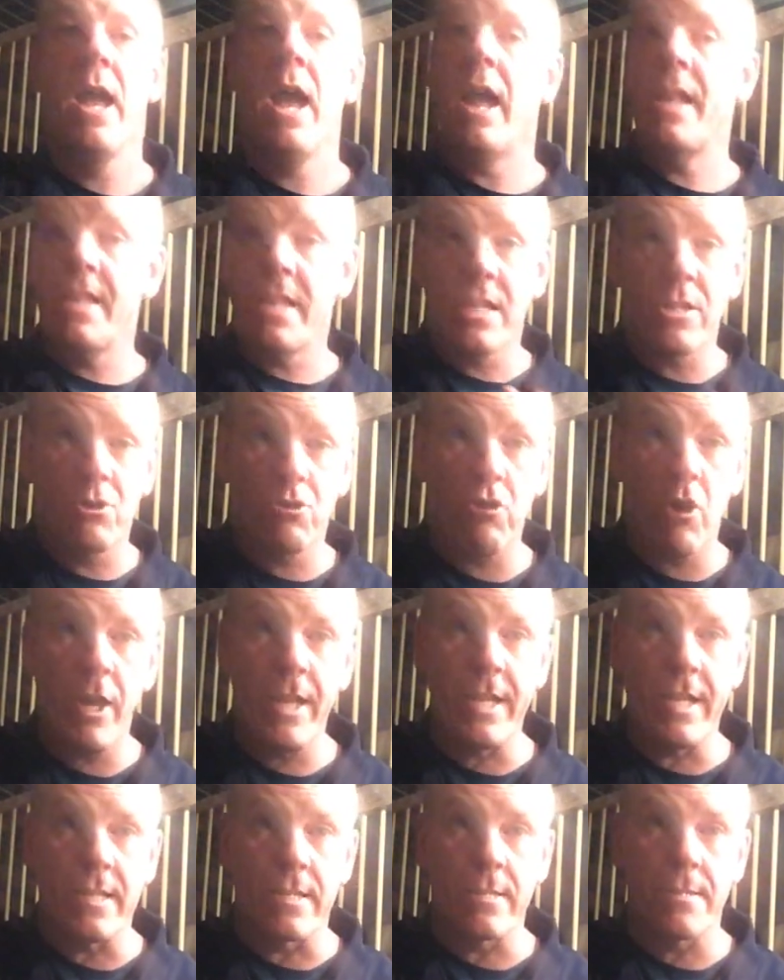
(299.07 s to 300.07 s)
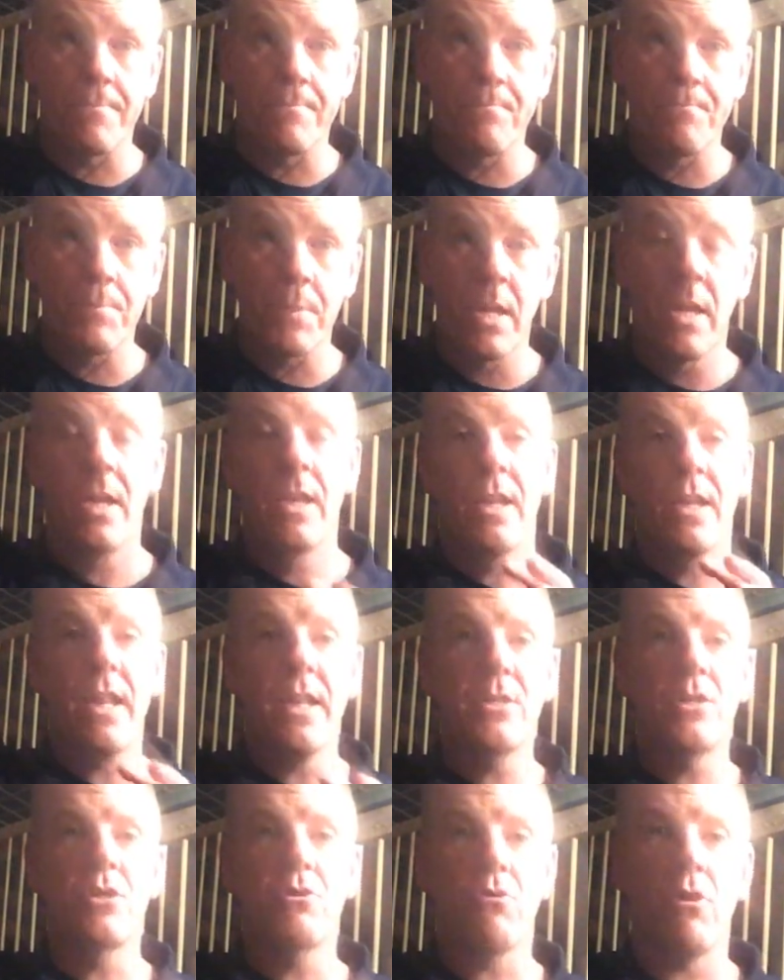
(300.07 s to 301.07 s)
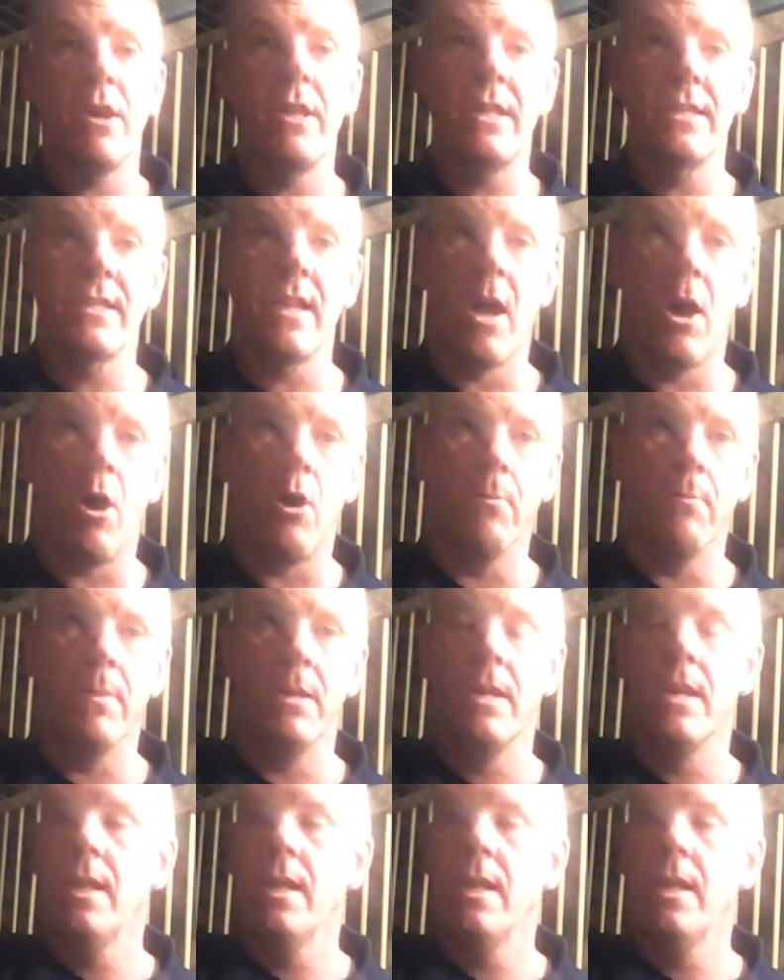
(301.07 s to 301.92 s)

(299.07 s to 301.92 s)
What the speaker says: And you can try this. And actually try this at home.